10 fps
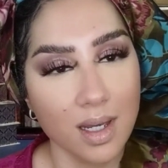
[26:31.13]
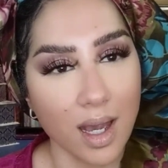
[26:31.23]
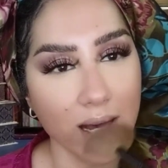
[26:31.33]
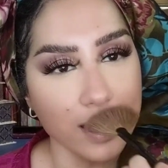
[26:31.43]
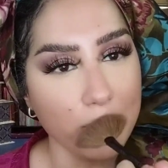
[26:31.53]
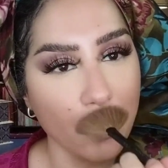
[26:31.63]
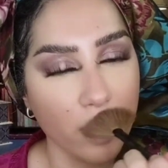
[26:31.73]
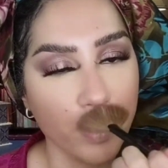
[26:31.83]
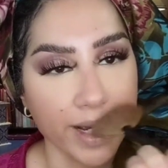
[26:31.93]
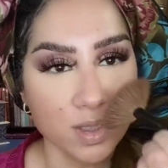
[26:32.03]
I think more
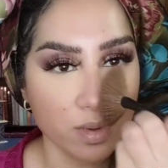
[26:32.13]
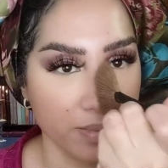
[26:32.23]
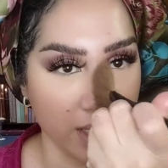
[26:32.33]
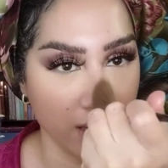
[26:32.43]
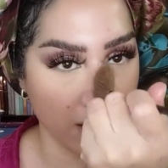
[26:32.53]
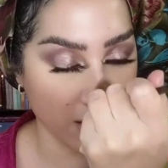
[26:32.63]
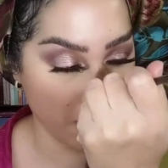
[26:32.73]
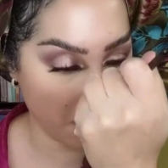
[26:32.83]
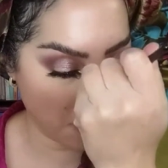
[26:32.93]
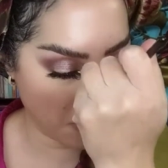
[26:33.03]
brands would be
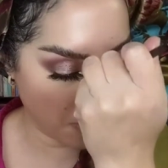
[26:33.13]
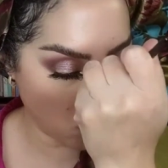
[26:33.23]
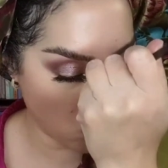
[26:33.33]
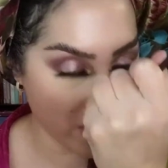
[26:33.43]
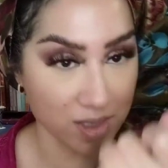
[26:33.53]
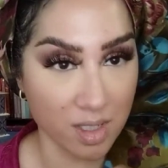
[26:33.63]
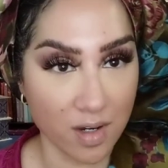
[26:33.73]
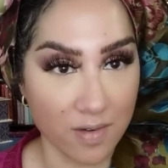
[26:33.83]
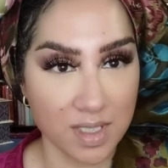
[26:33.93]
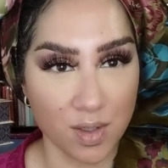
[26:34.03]
well
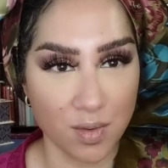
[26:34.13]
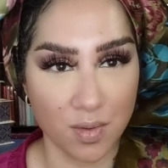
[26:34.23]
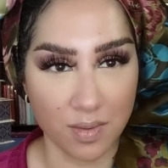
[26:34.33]
served to